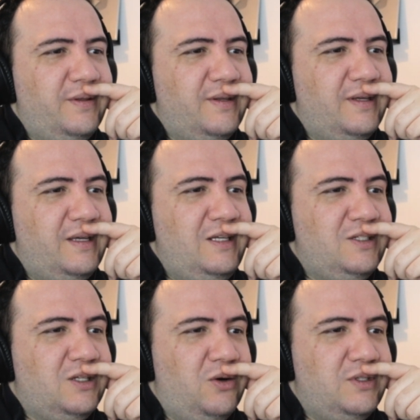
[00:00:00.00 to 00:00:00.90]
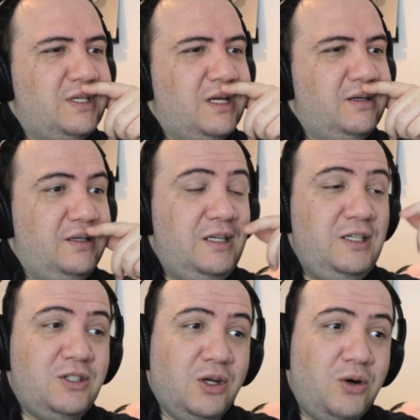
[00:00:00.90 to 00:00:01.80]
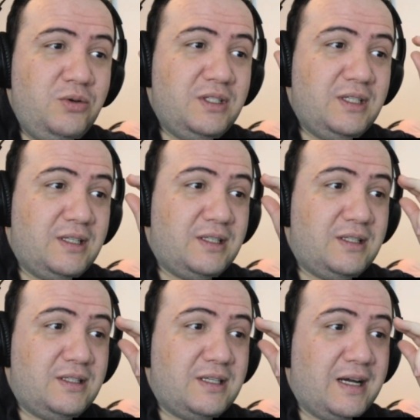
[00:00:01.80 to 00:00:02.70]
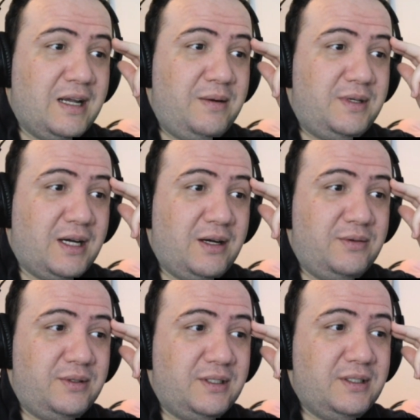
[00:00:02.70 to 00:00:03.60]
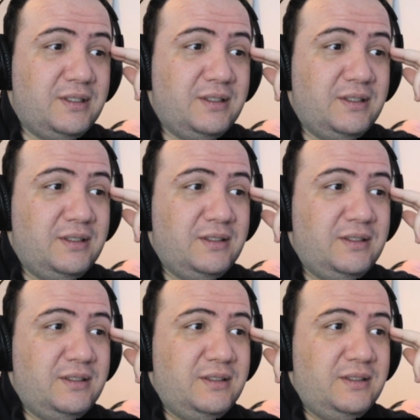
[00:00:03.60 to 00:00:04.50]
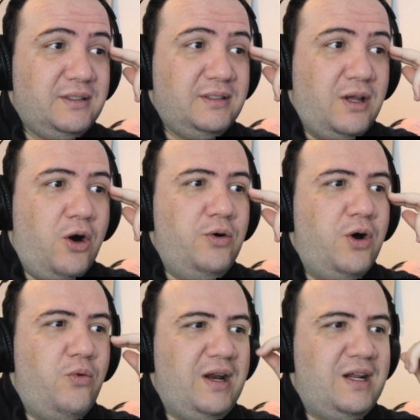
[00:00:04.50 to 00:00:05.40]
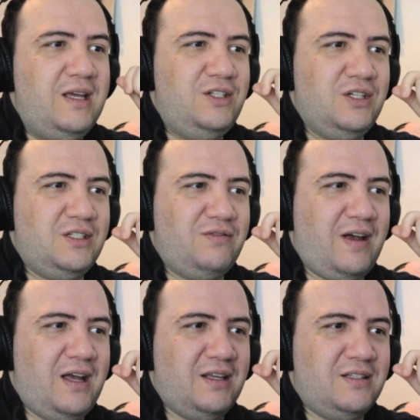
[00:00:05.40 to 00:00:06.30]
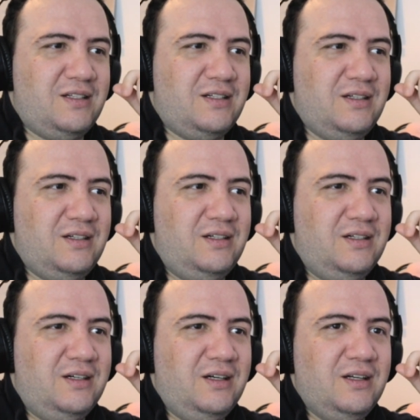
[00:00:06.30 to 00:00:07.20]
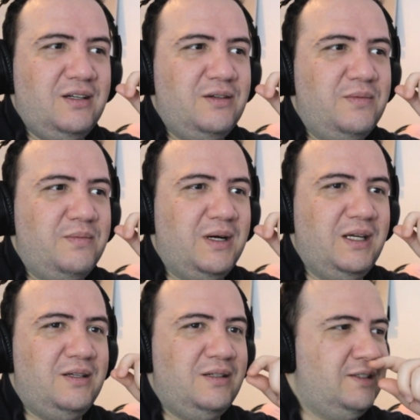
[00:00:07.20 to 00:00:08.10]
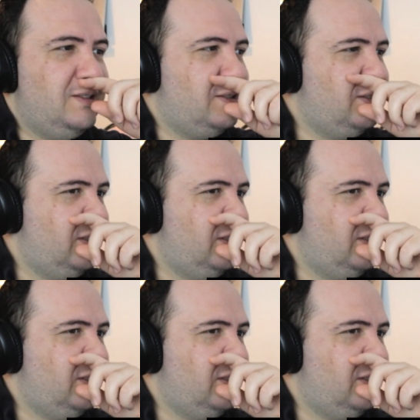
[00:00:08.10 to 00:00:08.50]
He slowed time down. Oh no, wait, he's just fast. My goodness.